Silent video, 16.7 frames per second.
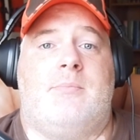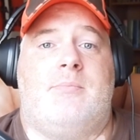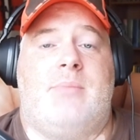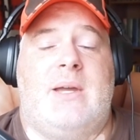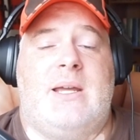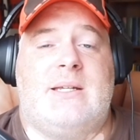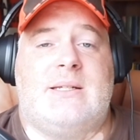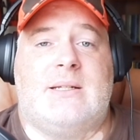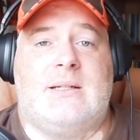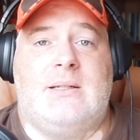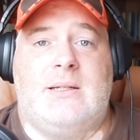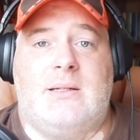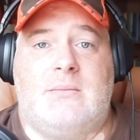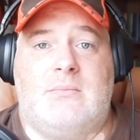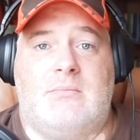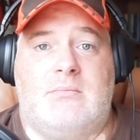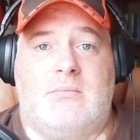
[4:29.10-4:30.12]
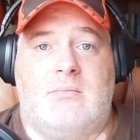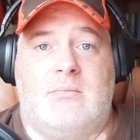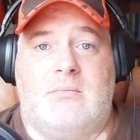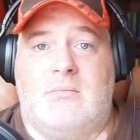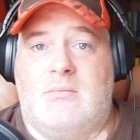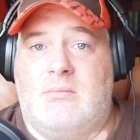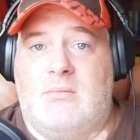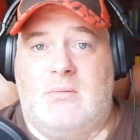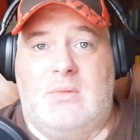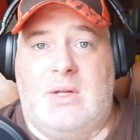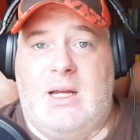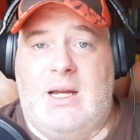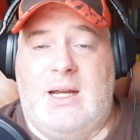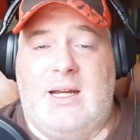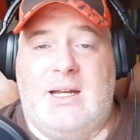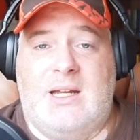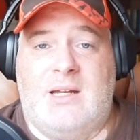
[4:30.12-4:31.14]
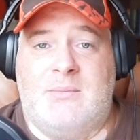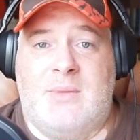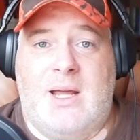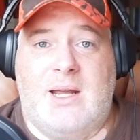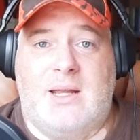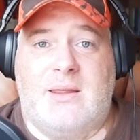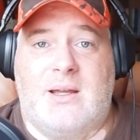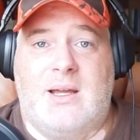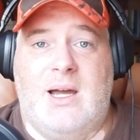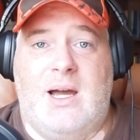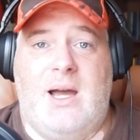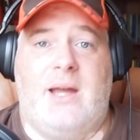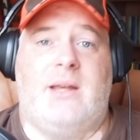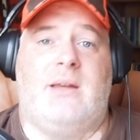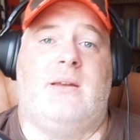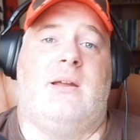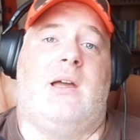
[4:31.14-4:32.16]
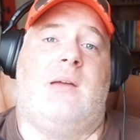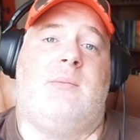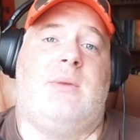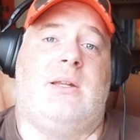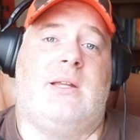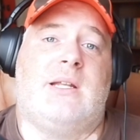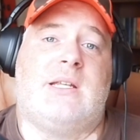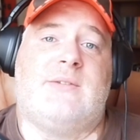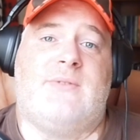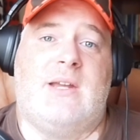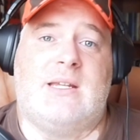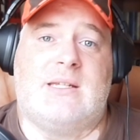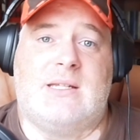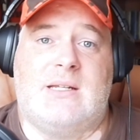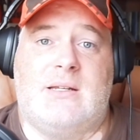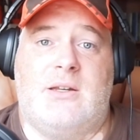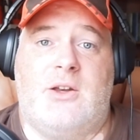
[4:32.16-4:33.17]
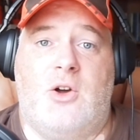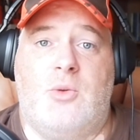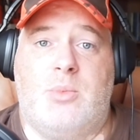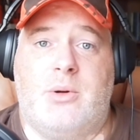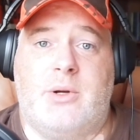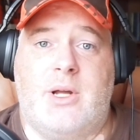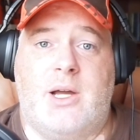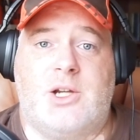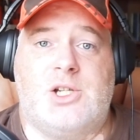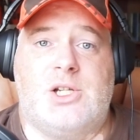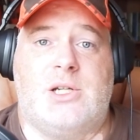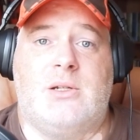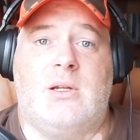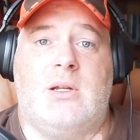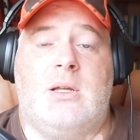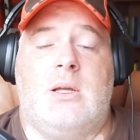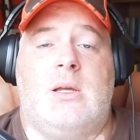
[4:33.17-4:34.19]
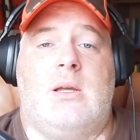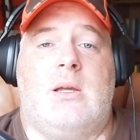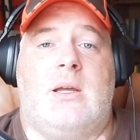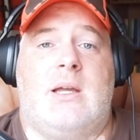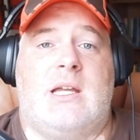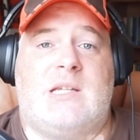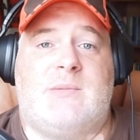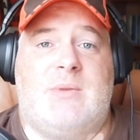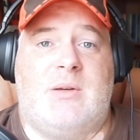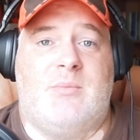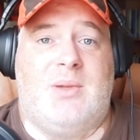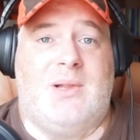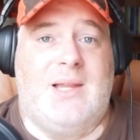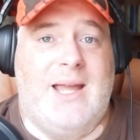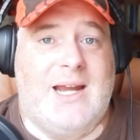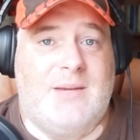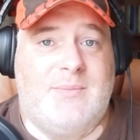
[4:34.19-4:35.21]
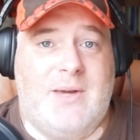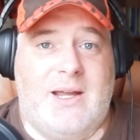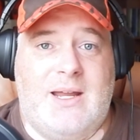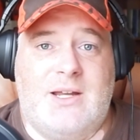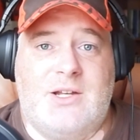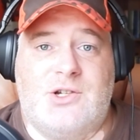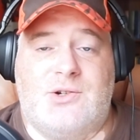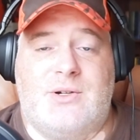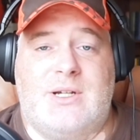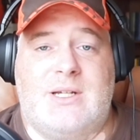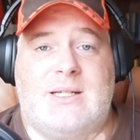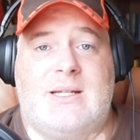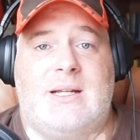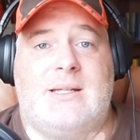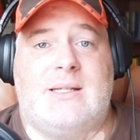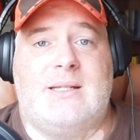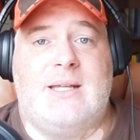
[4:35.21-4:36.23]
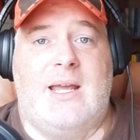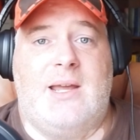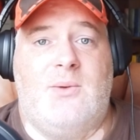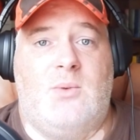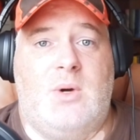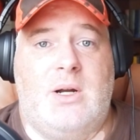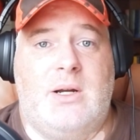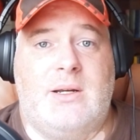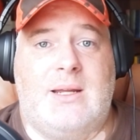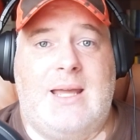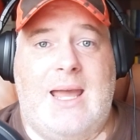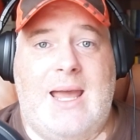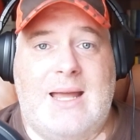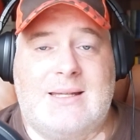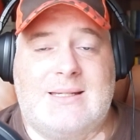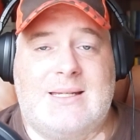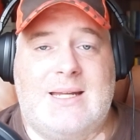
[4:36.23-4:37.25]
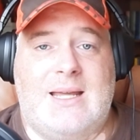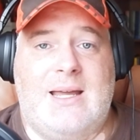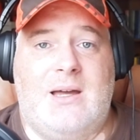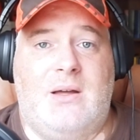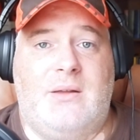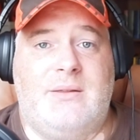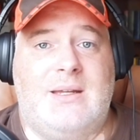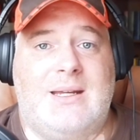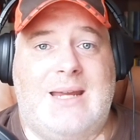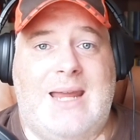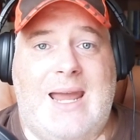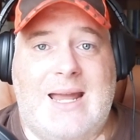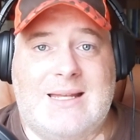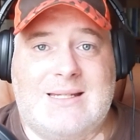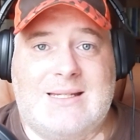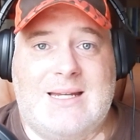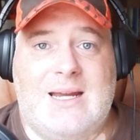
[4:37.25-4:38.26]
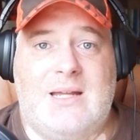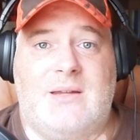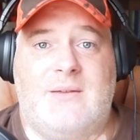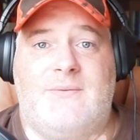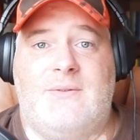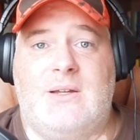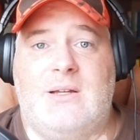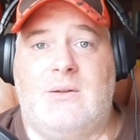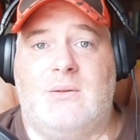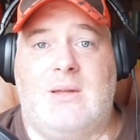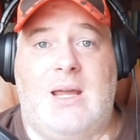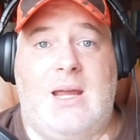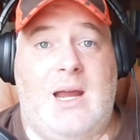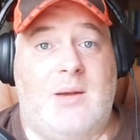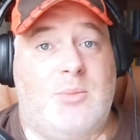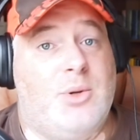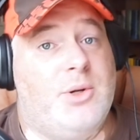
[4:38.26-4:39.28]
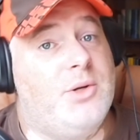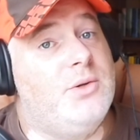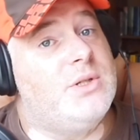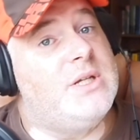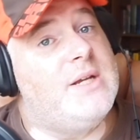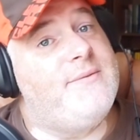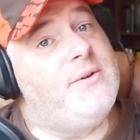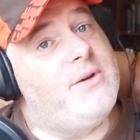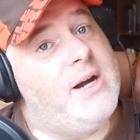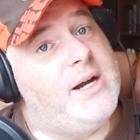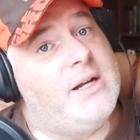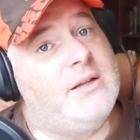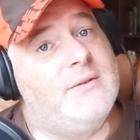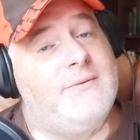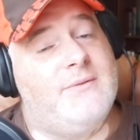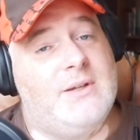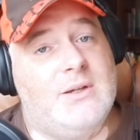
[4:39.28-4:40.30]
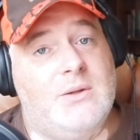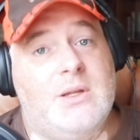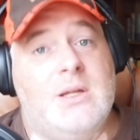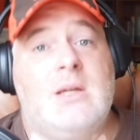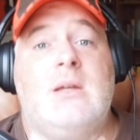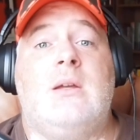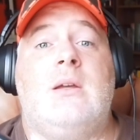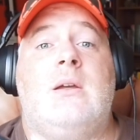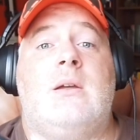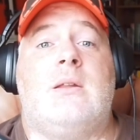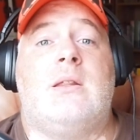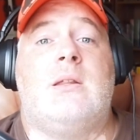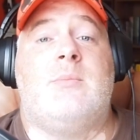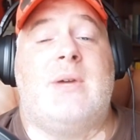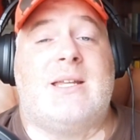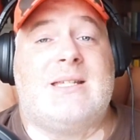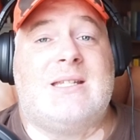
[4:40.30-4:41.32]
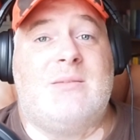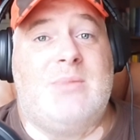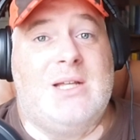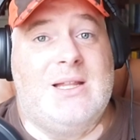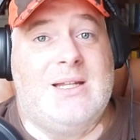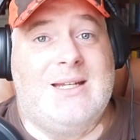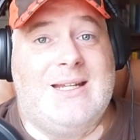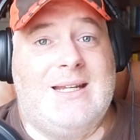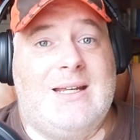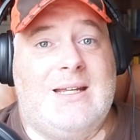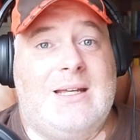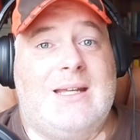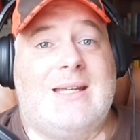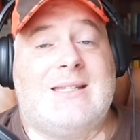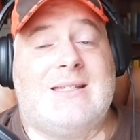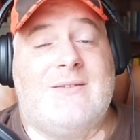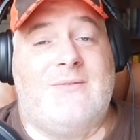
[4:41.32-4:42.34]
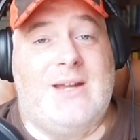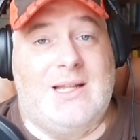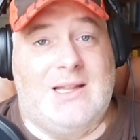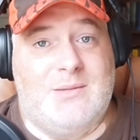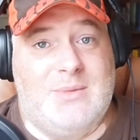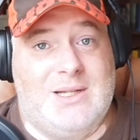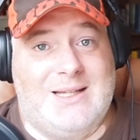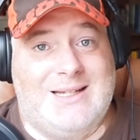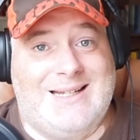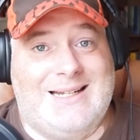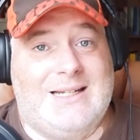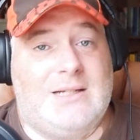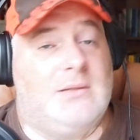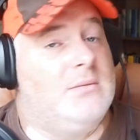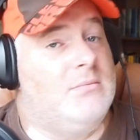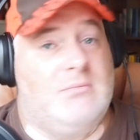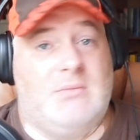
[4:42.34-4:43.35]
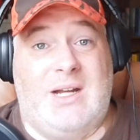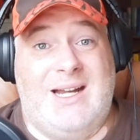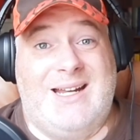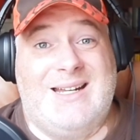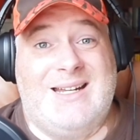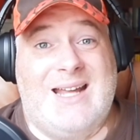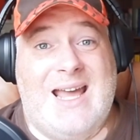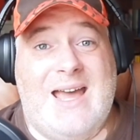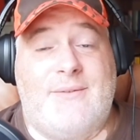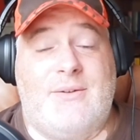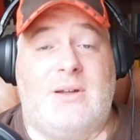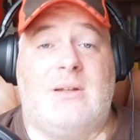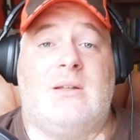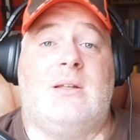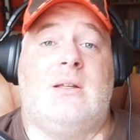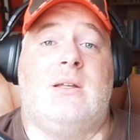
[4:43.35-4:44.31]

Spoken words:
Basically, he didn't make the cut. Let's face it, no production. Has been plagued by injuries since day one, can't stay healthy, can't stay on the field, can't produce if you're not on the field. The best ability is availability. He didn't have it.